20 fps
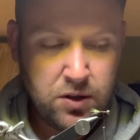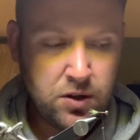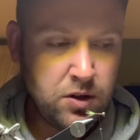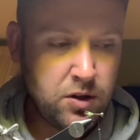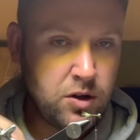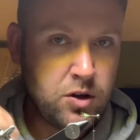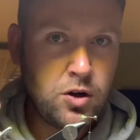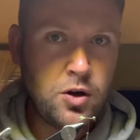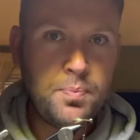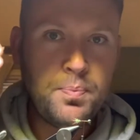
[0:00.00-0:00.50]

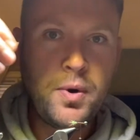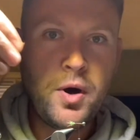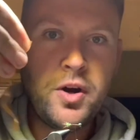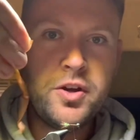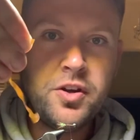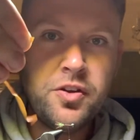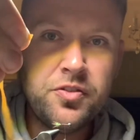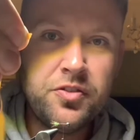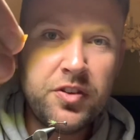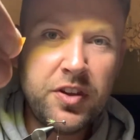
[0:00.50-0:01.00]
Cut a
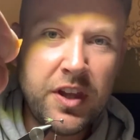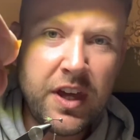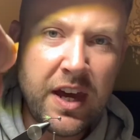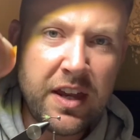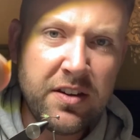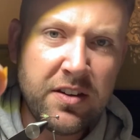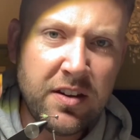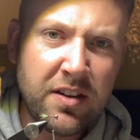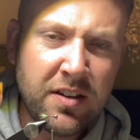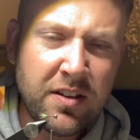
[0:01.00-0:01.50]
point onto the
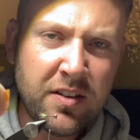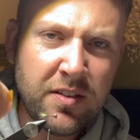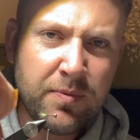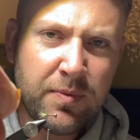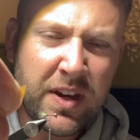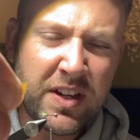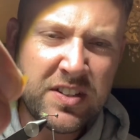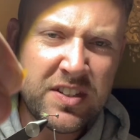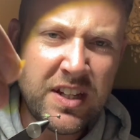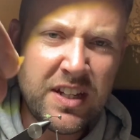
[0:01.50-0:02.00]
end,
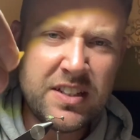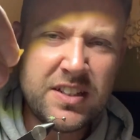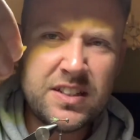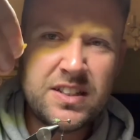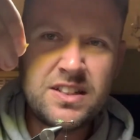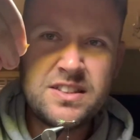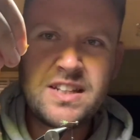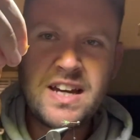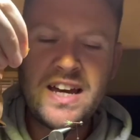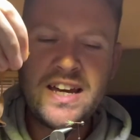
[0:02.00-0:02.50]
makes it easy
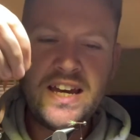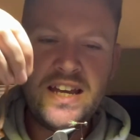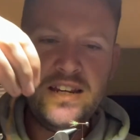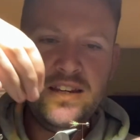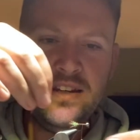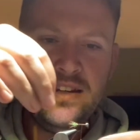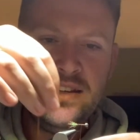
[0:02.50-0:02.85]
to tie in.